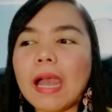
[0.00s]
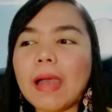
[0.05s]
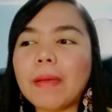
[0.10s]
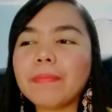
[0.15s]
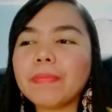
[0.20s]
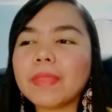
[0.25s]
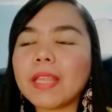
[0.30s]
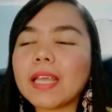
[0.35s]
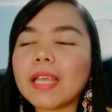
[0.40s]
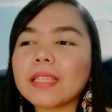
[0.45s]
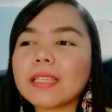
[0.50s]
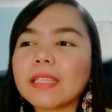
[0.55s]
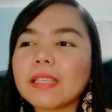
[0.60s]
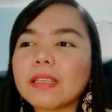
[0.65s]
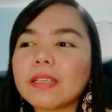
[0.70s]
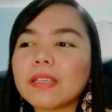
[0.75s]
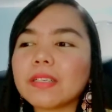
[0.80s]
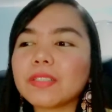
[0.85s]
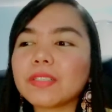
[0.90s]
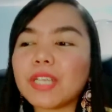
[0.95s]
I'm
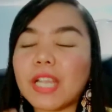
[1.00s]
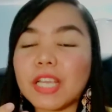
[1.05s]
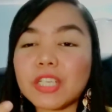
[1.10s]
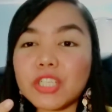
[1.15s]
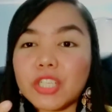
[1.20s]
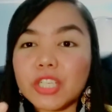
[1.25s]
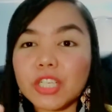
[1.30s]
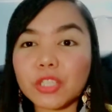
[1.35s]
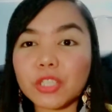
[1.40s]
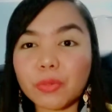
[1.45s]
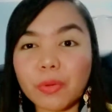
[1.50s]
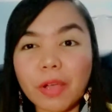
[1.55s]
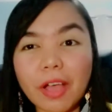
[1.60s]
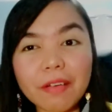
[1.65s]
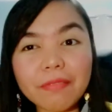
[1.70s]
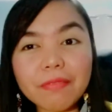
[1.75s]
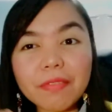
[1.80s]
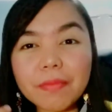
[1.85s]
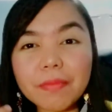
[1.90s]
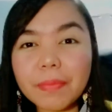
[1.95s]
not rushing to
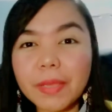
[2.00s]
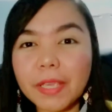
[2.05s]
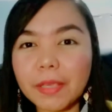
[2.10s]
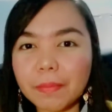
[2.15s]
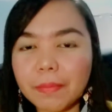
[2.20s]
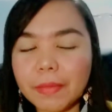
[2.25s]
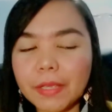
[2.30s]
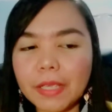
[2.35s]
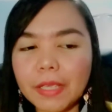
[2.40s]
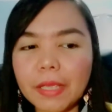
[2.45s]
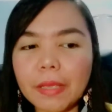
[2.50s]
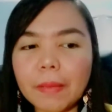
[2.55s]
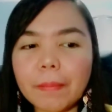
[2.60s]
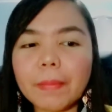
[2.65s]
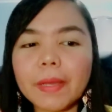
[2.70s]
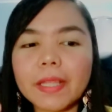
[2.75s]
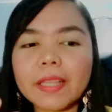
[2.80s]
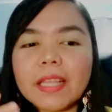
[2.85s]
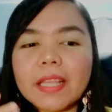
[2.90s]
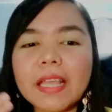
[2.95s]
have a baby,
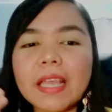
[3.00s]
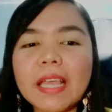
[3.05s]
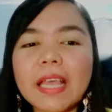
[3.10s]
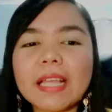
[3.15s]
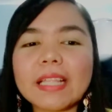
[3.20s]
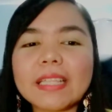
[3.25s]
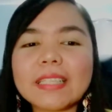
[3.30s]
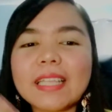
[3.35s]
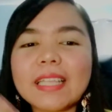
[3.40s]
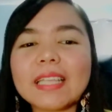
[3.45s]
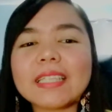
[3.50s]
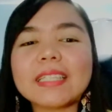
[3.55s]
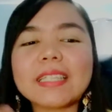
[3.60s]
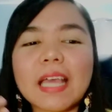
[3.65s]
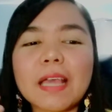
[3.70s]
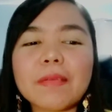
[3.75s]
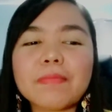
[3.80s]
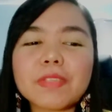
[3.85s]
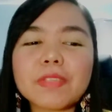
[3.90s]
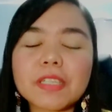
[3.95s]
but that
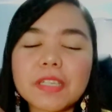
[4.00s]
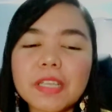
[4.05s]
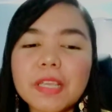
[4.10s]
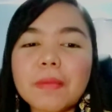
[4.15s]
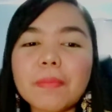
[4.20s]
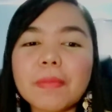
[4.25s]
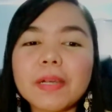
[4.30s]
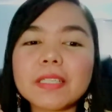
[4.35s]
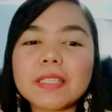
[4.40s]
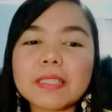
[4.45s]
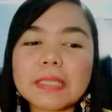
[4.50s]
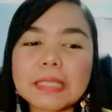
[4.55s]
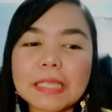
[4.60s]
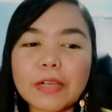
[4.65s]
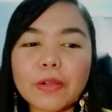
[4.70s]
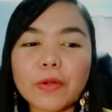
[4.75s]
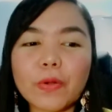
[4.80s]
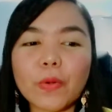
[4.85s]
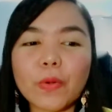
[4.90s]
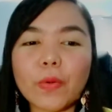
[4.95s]
time 3 months
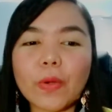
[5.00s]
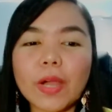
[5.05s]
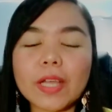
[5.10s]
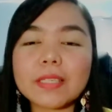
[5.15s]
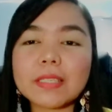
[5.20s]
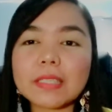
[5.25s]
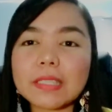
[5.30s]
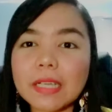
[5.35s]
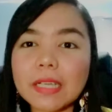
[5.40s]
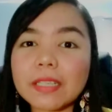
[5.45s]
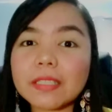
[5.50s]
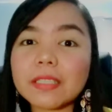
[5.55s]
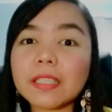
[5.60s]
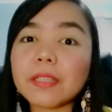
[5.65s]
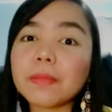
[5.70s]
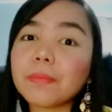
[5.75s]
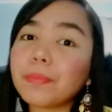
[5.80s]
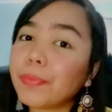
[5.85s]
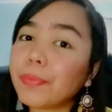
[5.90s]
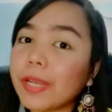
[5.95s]
ago I
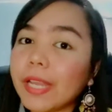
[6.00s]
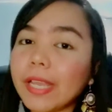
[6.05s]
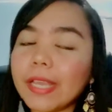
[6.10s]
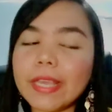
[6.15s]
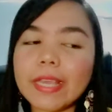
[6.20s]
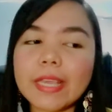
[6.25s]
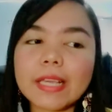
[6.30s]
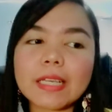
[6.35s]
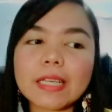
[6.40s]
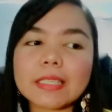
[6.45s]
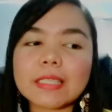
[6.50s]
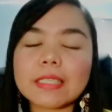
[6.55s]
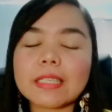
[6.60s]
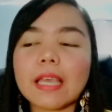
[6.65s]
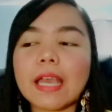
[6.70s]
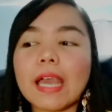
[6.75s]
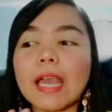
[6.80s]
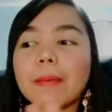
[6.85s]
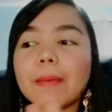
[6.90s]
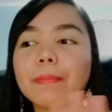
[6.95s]
started praying,
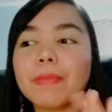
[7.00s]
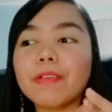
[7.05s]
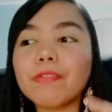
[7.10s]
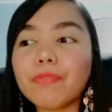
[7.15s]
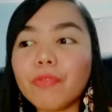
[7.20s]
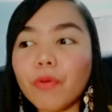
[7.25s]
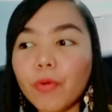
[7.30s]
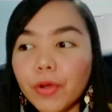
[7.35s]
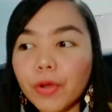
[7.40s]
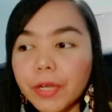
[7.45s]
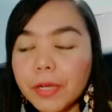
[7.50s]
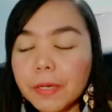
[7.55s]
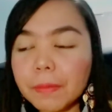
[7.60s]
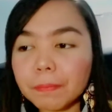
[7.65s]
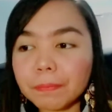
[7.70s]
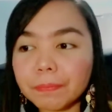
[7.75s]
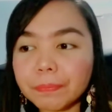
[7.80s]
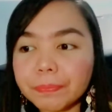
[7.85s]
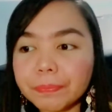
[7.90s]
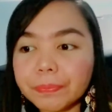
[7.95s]
kasi
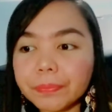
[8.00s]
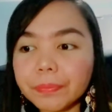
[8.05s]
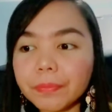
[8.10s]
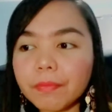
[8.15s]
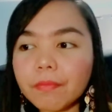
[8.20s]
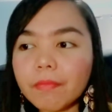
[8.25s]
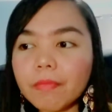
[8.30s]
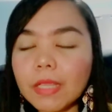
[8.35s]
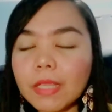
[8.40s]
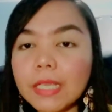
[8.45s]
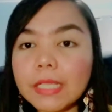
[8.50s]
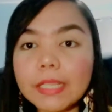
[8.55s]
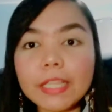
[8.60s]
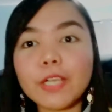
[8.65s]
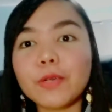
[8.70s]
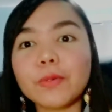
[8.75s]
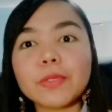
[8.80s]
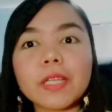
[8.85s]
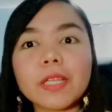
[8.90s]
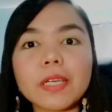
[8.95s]
before
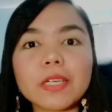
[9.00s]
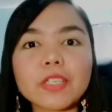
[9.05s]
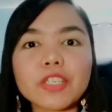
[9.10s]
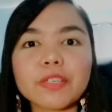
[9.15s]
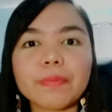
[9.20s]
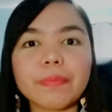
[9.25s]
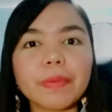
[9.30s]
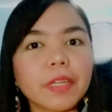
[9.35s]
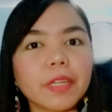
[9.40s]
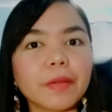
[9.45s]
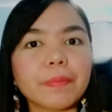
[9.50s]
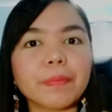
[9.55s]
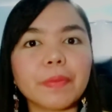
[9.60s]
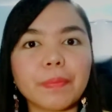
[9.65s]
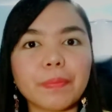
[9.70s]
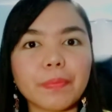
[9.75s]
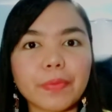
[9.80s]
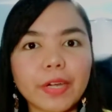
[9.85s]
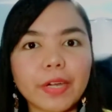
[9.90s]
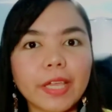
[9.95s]
hindi ko talaga siya
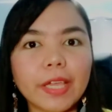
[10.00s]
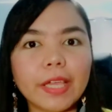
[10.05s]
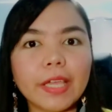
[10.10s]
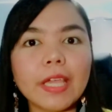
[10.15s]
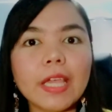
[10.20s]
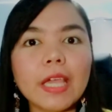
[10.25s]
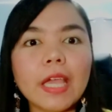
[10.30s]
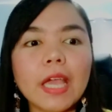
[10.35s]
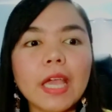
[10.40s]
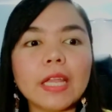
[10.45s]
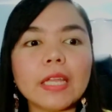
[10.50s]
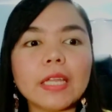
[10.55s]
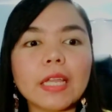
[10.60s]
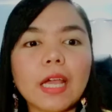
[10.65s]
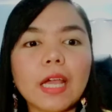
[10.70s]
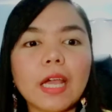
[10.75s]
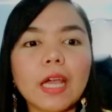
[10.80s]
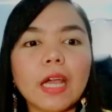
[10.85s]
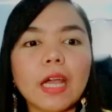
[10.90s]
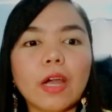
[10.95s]
pinagpe-pray
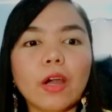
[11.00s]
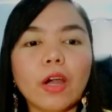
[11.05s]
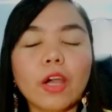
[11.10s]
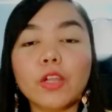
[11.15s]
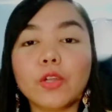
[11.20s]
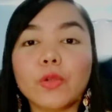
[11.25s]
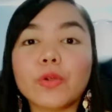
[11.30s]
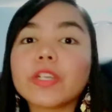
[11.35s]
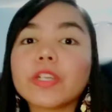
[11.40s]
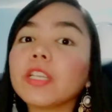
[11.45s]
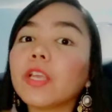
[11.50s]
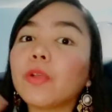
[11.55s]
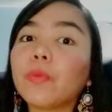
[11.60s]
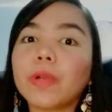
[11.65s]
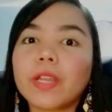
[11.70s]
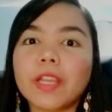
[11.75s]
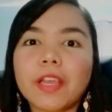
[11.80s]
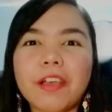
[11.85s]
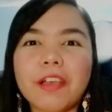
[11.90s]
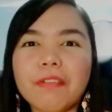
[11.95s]
na, oh Lord, I
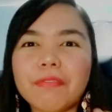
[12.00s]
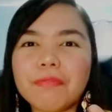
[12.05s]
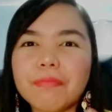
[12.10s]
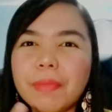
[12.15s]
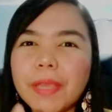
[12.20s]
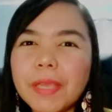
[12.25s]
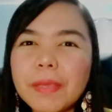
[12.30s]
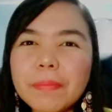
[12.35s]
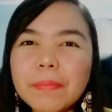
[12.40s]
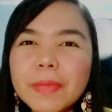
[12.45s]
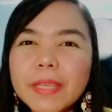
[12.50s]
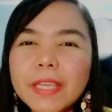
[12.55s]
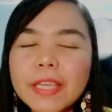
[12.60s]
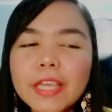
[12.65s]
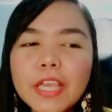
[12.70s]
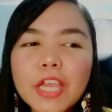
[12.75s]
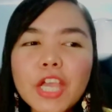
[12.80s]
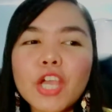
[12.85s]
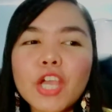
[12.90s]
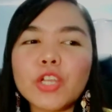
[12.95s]
wanna have
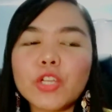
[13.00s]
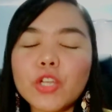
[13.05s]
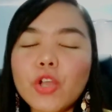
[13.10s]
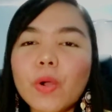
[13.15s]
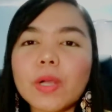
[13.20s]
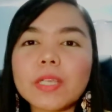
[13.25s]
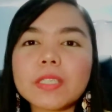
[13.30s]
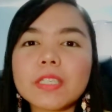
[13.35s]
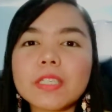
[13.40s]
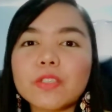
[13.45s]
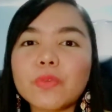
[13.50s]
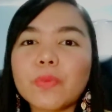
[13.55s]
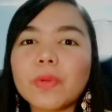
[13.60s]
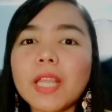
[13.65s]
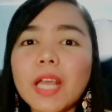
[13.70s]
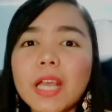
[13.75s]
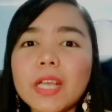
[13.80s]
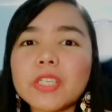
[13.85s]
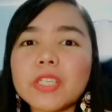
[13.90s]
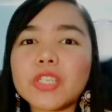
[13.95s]
baby. No, as in
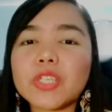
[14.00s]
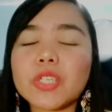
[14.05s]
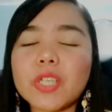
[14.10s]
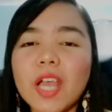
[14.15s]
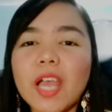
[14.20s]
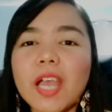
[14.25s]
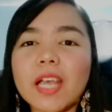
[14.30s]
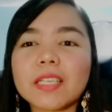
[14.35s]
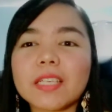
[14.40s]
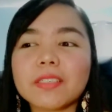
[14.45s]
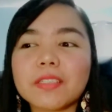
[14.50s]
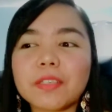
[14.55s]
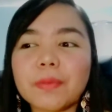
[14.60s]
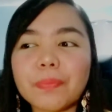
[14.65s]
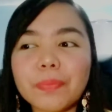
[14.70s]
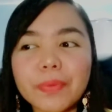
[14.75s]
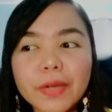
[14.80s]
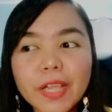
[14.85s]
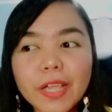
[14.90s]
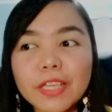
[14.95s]
wala siya sa
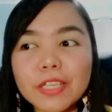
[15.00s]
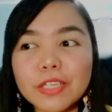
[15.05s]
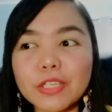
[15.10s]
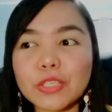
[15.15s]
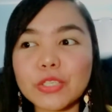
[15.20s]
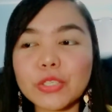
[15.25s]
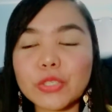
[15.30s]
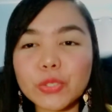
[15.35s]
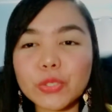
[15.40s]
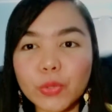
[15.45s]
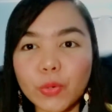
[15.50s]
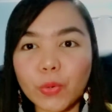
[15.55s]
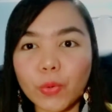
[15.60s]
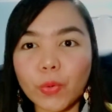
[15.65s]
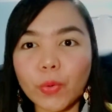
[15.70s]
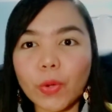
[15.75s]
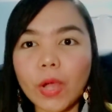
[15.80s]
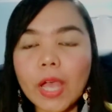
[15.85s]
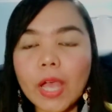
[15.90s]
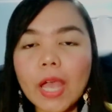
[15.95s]
prayers
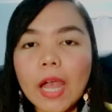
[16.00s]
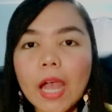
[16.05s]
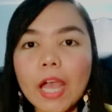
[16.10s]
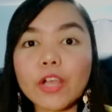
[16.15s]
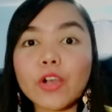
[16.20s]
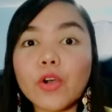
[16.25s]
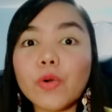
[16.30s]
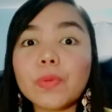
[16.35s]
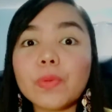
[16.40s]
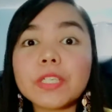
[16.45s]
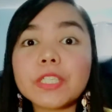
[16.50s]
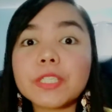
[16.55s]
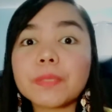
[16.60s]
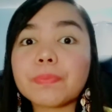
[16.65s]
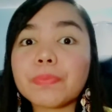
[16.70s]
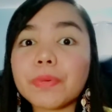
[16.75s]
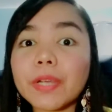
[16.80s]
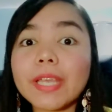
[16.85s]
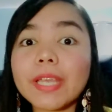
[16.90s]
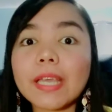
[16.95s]
ko. I always
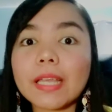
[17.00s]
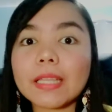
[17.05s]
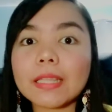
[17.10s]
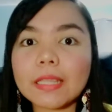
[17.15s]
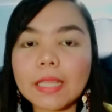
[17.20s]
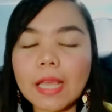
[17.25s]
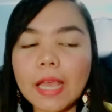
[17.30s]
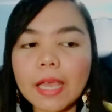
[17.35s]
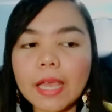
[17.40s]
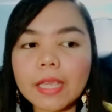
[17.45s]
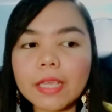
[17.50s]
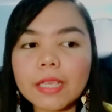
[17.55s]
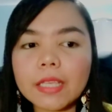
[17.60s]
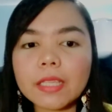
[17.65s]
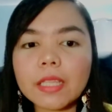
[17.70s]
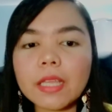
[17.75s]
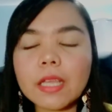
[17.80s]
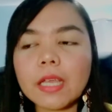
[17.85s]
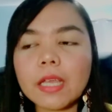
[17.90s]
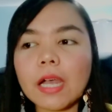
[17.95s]
pray at
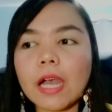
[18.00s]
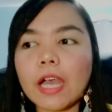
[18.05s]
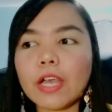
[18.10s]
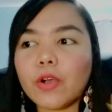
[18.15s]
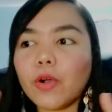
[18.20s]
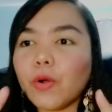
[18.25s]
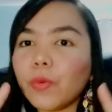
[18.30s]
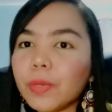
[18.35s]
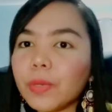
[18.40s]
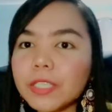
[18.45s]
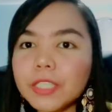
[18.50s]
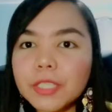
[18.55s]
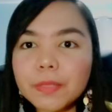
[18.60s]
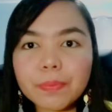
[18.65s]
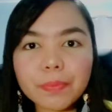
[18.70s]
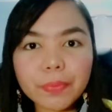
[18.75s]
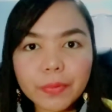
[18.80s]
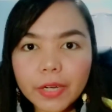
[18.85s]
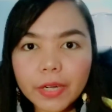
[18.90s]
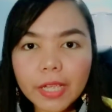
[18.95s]
night. I always
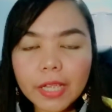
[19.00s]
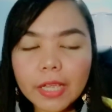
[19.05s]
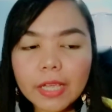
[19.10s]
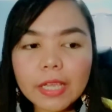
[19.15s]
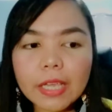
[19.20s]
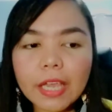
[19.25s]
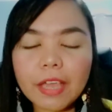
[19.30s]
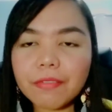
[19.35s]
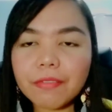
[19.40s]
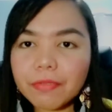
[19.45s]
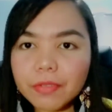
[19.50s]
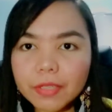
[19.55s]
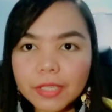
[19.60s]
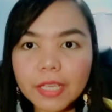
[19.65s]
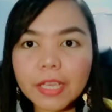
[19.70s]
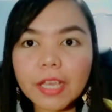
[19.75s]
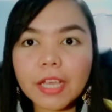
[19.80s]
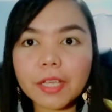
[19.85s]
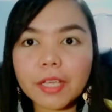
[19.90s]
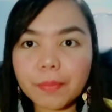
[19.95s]
pray. Every
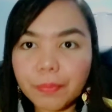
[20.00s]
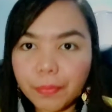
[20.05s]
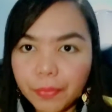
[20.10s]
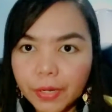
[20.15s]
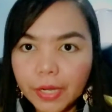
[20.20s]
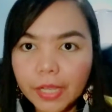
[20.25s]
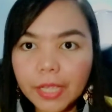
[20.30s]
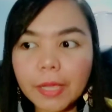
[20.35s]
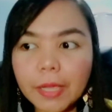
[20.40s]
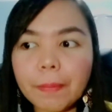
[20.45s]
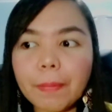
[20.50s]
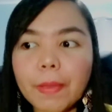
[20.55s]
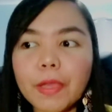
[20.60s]
day I pray.